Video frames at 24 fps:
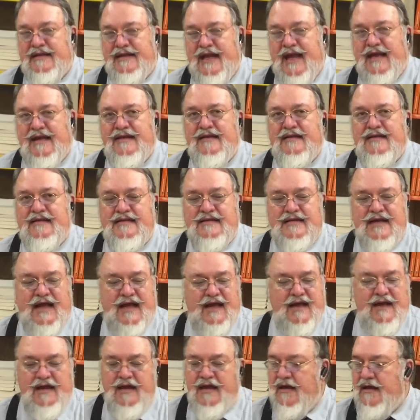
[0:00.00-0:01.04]
the end of the
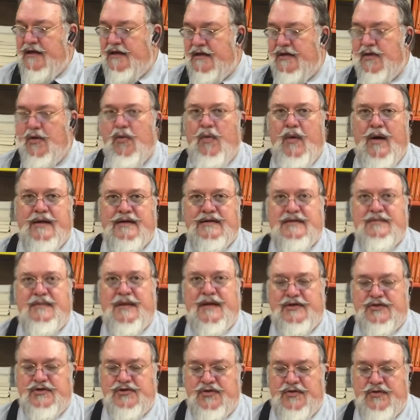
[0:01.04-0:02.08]
day, you'll want to
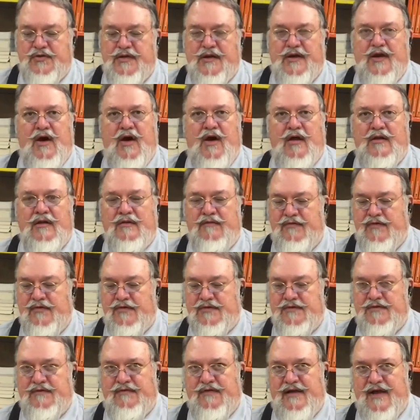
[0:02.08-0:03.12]
make sure that all of your
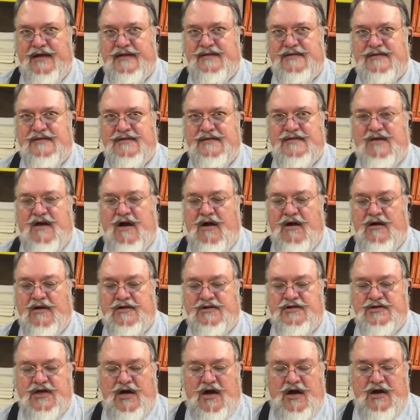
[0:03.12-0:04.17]
devices are
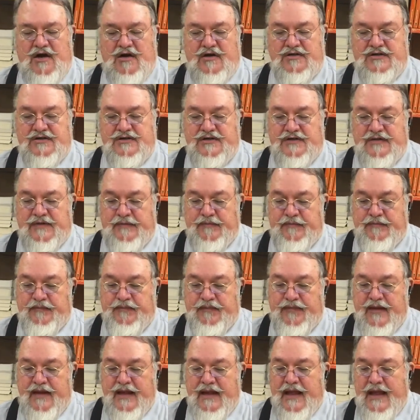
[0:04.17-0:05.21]
charged.
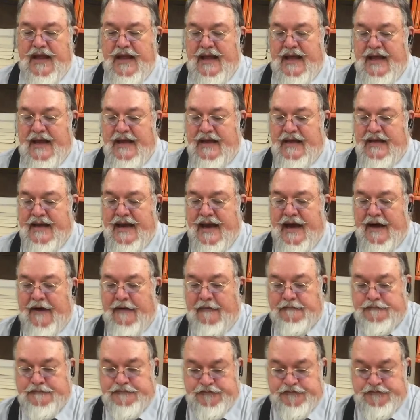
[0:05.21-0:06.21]
Now,